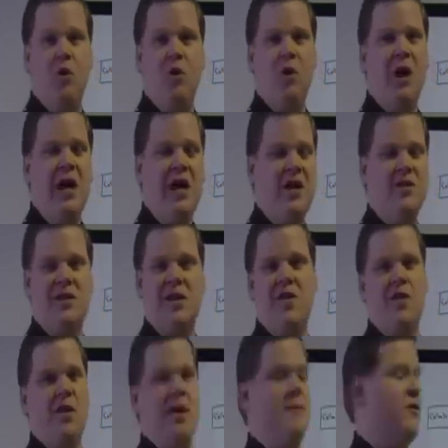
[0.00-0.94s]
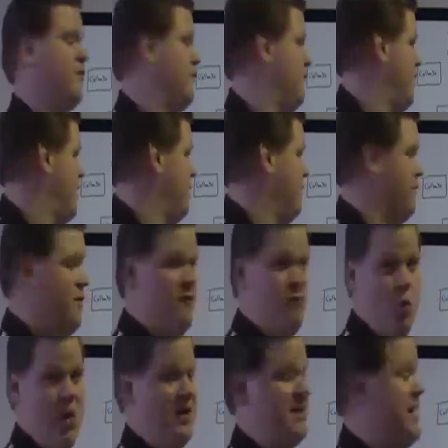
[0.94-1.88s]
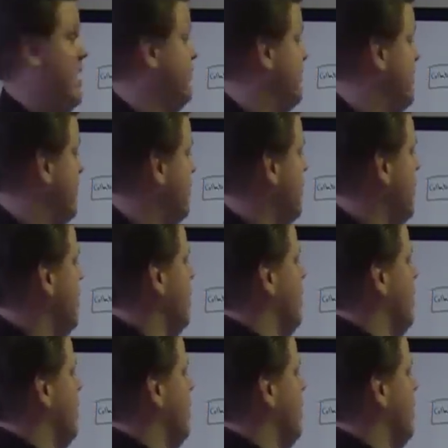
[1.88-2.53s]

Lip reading: or any of those other number of ones out there.